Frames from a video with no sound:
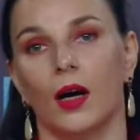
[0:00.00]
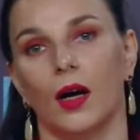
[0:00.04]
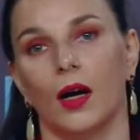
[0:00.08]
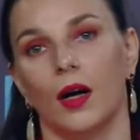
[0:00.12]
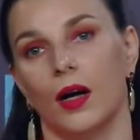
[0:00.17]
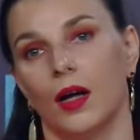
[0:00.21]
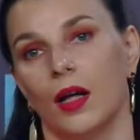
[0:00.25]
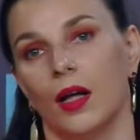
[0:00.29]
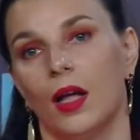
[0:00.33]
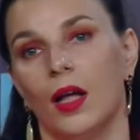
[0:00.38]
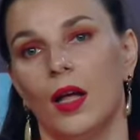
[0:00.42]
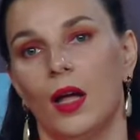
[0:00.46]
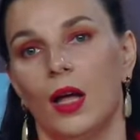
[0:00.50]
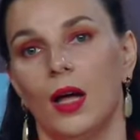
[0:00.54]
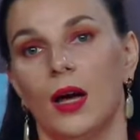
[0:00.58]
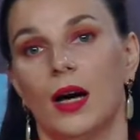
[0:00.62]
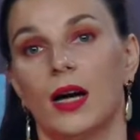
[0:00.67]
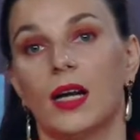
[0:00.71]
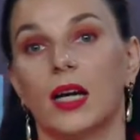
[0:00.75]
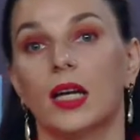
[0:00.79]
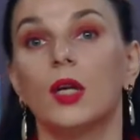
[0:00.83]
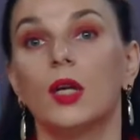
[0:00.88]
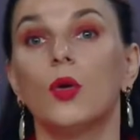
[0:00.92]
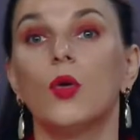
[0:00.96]
with the
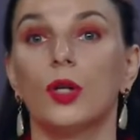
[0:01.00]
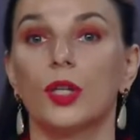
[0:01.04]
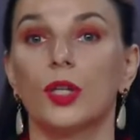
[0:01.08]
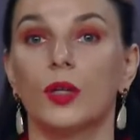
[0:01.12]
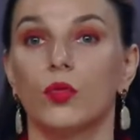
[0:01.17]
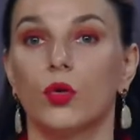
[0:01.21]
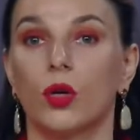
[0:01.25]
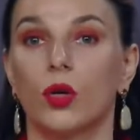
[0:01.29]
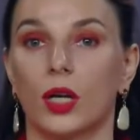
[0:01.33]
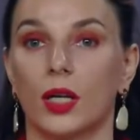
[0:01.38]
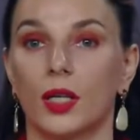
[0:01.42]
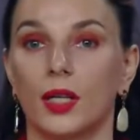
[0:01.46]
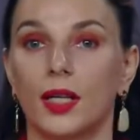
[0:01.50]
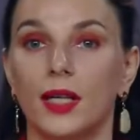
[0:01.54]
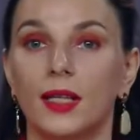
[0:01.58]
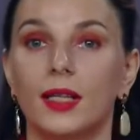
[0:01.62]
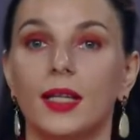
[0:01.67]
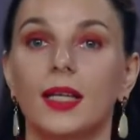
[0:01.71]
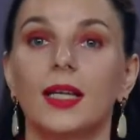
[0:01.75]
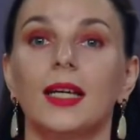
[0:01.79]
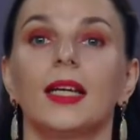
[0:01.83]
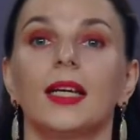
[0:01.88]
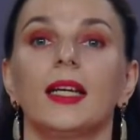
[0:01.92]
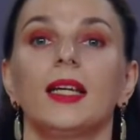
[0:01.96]
representatives of
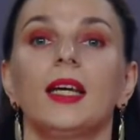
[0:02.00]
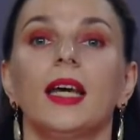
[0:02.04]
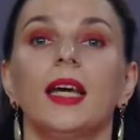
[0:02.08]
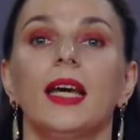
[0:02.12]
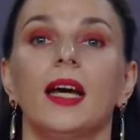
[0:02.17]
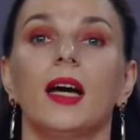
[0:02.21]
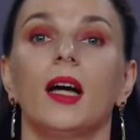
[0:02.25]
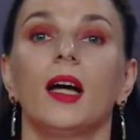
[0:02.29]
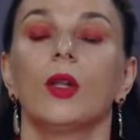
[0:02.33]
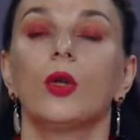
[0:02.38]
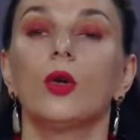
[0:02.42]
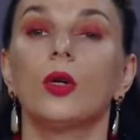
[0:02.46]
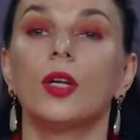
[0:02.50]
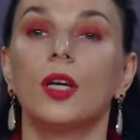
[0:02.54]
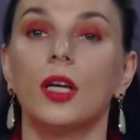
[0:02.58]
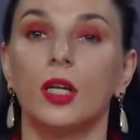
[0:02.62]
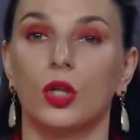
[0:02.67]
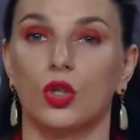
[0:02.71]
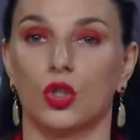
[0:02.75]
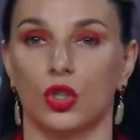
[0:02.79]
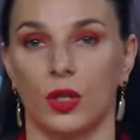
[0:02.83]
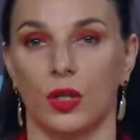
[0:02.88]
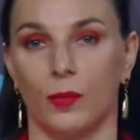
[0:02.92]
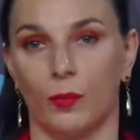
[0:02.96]
different Ukrainian
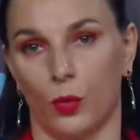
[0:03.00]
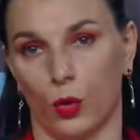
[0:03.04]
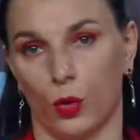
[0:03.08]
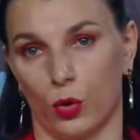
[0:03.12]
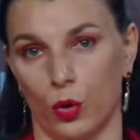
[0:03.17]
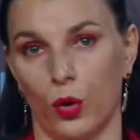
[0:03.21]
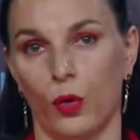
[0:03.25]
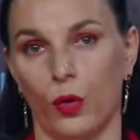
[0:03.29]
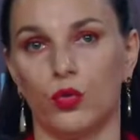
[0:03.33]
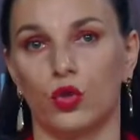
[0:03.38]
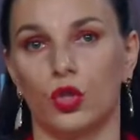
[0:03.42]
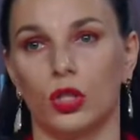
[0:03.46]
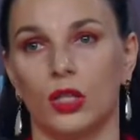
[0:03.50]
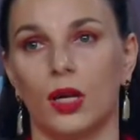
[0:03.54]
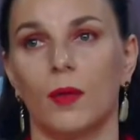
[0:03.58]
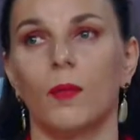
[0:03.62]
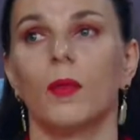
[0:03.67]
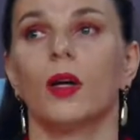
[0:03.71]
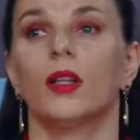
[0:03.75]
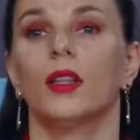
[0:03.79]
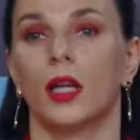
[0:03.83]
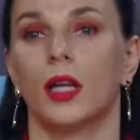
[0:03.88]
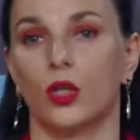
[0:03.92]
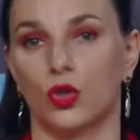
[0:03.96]
regions. And this is
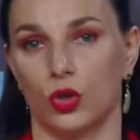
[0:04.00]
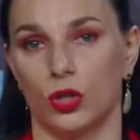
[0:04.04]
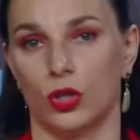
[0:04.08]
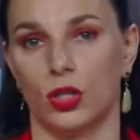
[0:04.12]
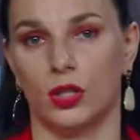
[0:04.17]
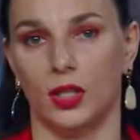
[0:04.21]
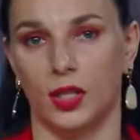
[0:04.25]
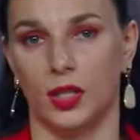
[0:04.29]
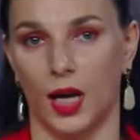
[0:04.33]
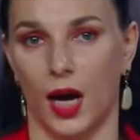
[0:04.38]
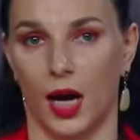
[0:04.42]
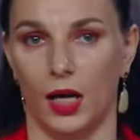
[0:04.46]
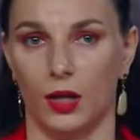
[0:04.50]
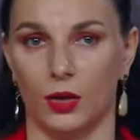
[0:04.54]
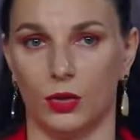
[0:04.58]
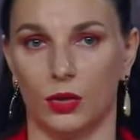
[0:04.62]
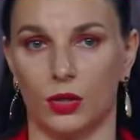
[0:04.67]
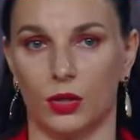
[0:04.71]
quite a logical